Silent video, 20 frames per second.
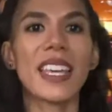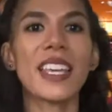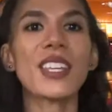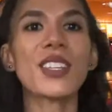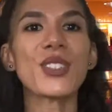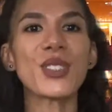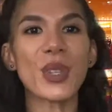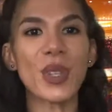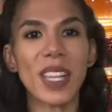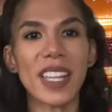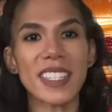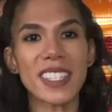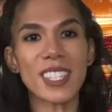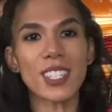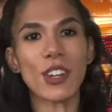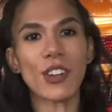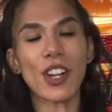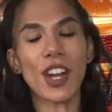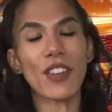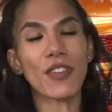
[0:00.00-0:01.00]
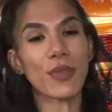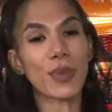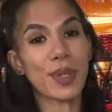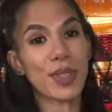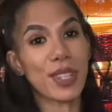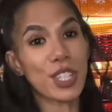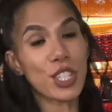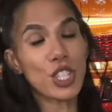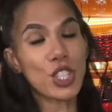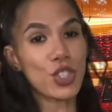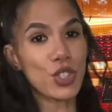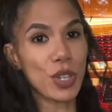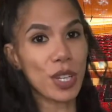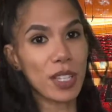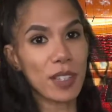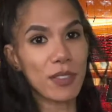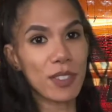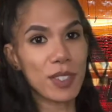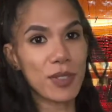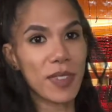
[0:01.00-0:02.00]
So let's start off with the
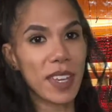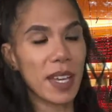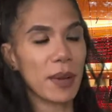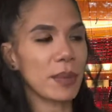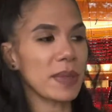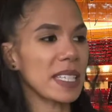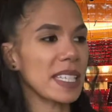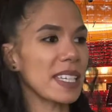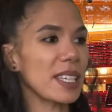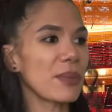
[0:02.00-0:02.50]
strings family.